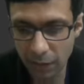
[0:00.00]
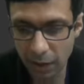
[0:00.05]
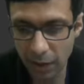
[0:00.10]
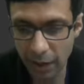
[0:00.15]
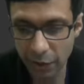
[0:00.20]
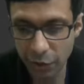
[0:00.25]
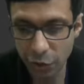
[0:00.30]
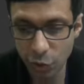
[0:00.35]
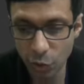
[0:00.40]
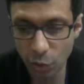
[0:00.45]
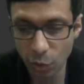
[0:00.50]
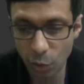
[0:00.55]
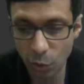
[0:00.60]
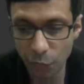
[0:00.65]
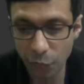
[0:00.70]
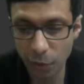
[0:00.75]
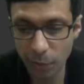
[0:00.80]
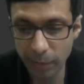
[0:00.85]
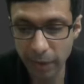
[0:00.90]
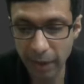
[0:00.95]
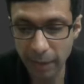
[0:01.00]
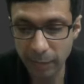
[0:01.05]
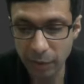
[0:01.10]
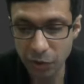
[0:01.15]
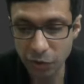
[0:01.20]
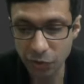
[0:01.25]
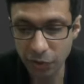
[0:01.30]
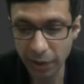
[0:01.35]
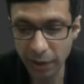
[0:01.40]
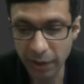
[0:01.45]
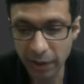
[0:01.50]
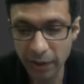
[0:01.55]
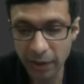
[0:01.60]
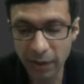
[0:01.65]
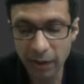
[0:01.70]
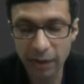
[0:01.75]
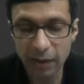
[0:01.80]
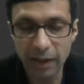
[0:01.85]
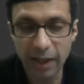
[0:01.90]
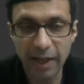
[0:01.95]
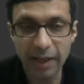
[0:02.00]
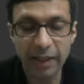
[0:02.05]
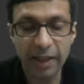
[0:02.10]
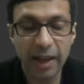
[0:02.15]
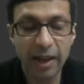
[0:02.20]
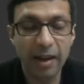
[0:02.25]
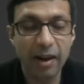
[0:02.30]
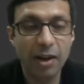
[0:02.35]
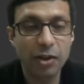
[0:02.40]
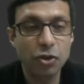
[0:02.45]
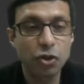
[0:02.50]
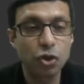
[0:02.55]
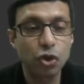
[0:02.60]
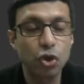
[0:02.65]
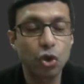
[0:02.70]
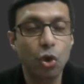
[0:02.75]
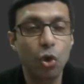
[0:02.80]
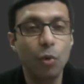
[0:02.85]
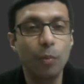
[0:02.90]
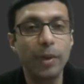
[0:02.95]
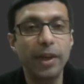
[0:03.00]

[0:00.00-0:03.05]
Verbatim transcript: And you know from chemistry that there are so